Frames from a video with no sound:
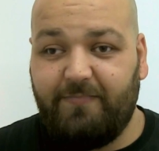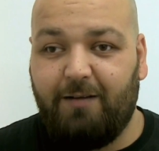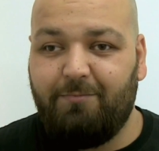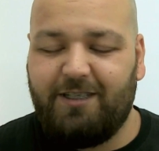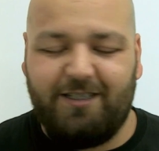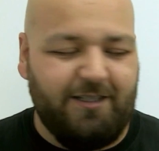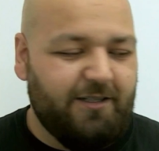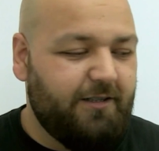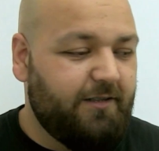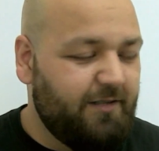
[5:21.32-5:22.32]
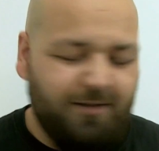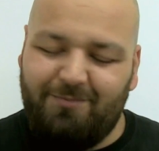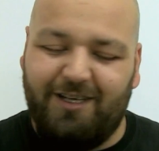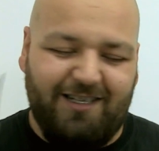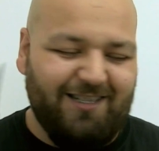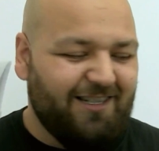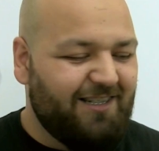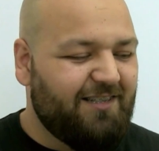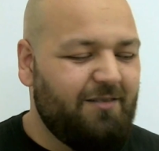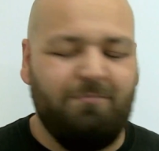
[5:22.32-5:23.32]
I'm not gonna curse, I'm not gonna
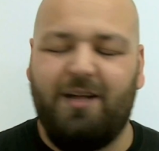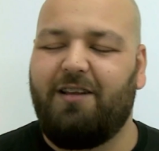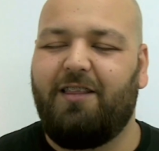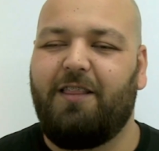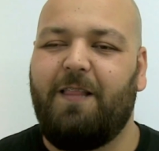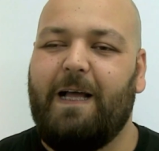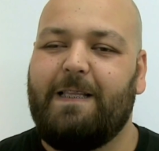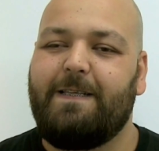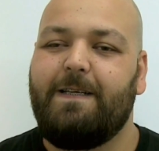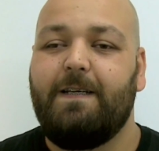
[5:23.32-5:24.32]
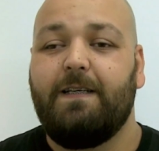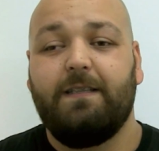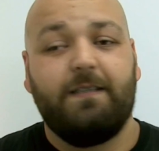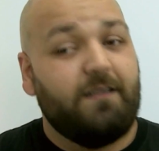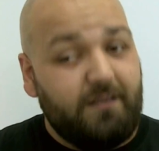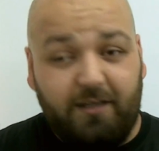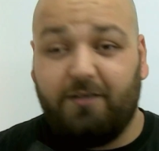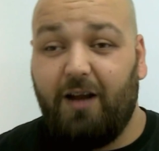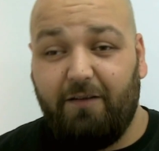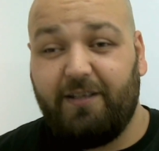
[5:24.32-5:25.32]
curse, I'm better than that. The
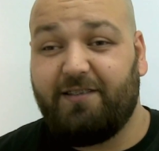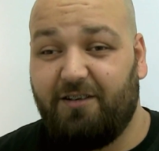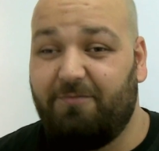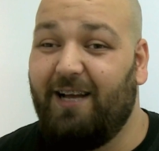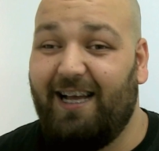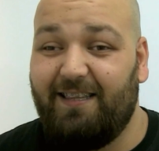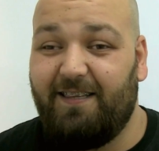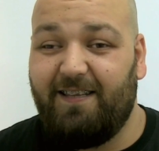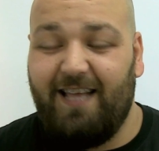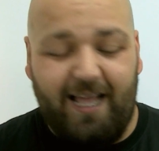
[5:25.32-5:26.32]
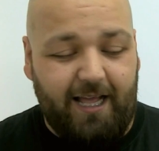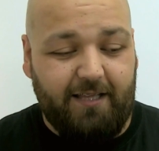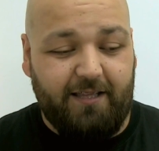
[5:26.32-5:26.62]
graphics are bad, and